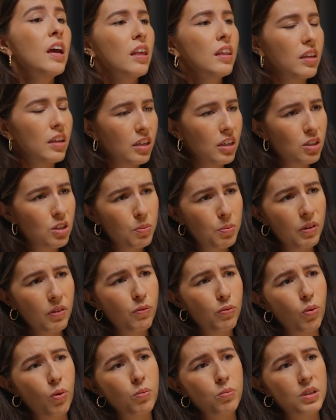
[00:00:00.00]
they need to be
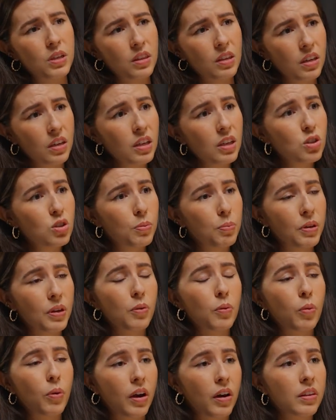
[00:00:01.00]
informed and they need to be
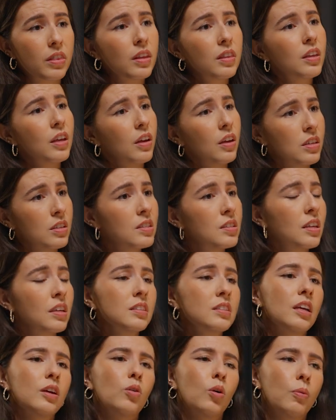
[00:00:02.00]
aware that there is
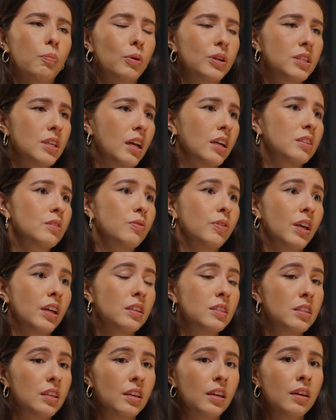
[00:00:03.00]
things like corporate tax,
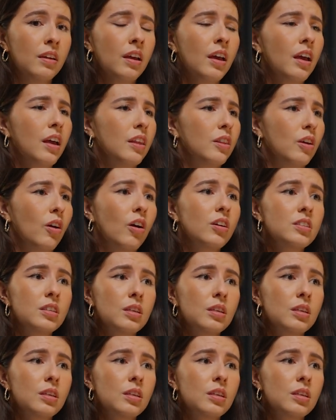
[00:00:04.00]
VAT. There are